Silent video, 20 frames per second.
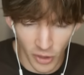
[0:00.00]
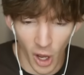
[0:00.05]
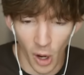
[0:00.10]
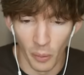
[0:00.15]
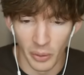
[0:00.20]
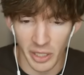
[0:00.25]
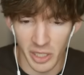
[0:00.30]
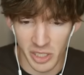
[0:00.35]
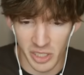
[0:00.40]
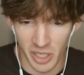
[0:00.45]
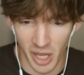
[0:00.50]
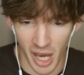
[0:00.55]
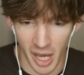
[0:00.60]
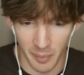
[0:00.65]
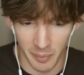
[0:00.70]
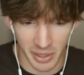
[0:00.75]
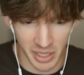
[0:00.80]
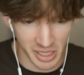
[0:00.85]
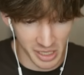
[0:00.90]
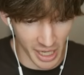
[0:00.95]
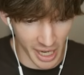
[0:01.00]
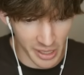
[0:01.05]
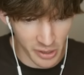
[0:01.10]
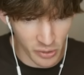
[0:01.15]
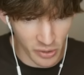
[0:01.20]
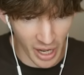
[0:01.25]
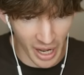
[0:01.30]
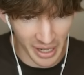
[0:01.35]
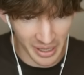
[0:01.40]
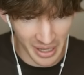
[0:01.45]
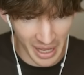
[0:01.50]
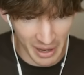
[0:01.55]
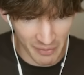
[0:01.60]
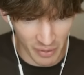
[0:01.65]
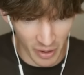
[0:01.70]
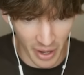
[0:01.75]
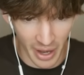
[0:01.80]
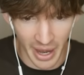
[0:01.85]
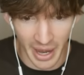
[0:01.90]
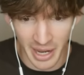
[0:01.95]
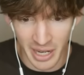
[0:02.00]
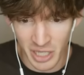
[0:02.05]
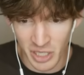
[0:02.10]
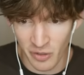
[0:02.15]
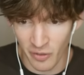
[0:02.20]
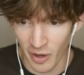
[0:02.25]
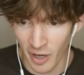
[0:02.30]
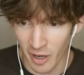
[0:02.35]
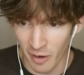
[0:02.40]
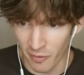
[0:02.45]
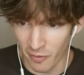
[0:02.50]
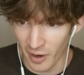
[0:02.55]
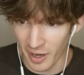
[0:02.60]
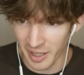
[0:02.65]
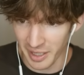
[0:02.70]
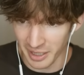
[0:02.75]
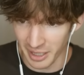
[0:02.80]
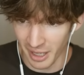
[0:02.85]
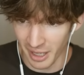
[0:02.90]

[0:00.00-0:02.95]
No, it is not because I do not have an age verified